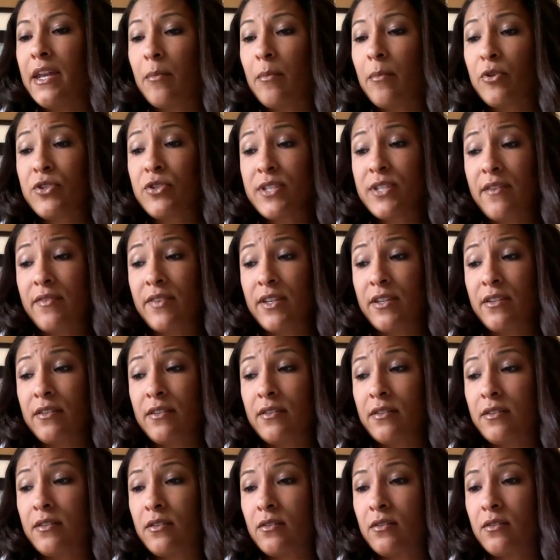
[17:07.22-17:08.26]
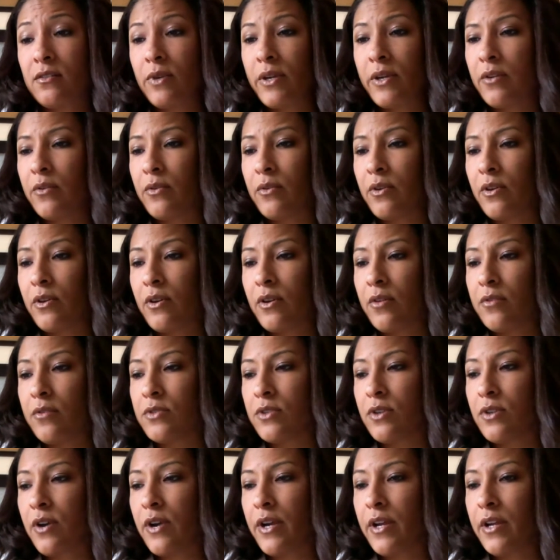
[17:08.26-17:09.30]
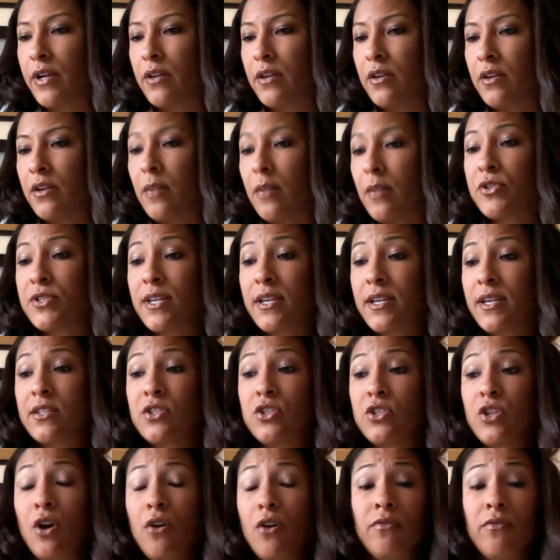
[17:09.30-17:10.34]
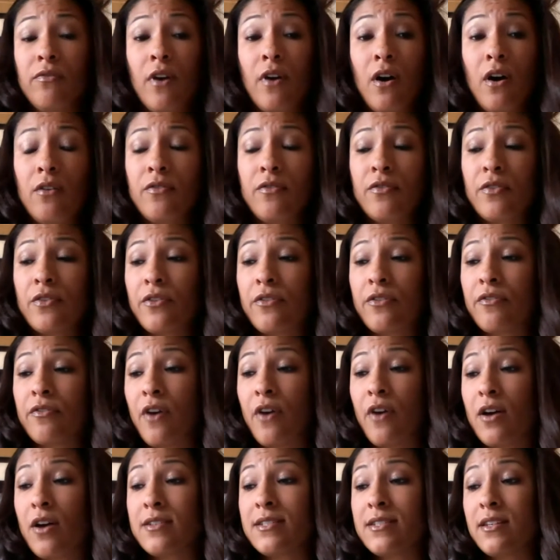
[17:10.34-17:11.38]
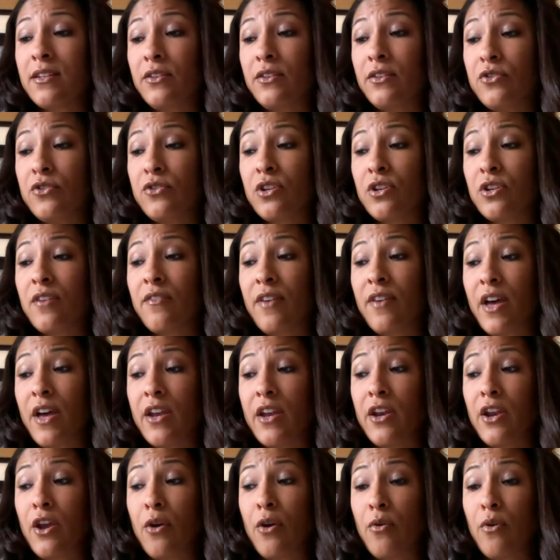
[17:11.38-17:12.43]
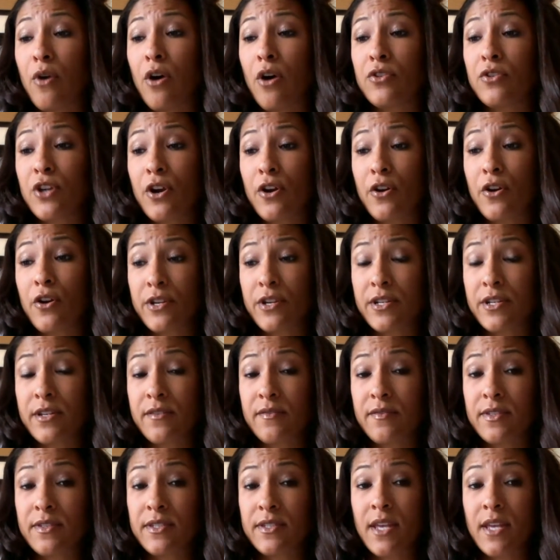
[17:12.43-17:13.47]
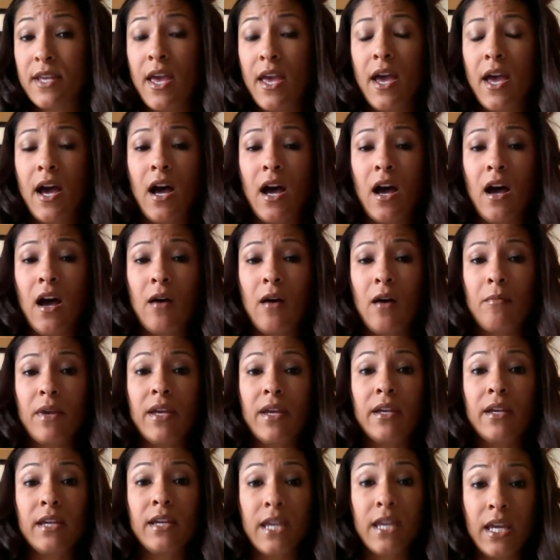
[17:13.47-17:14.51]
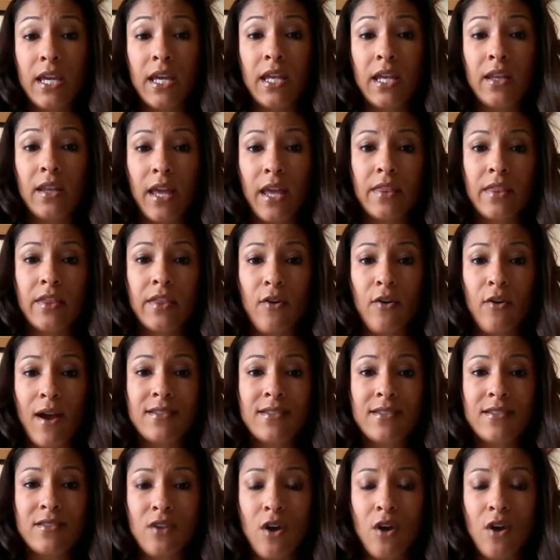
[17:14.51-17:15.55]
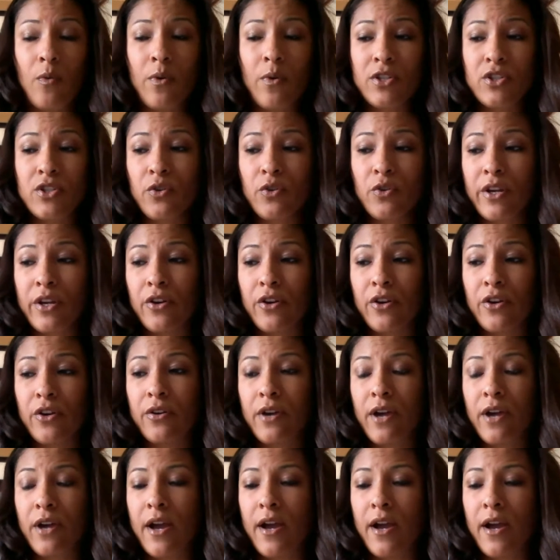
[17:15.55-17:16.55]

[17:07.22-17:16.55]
Number 7. Wait, no, sorry. Number 6, don't fall for the false illusion of unknown alternatives. Again, like the grass is always greener.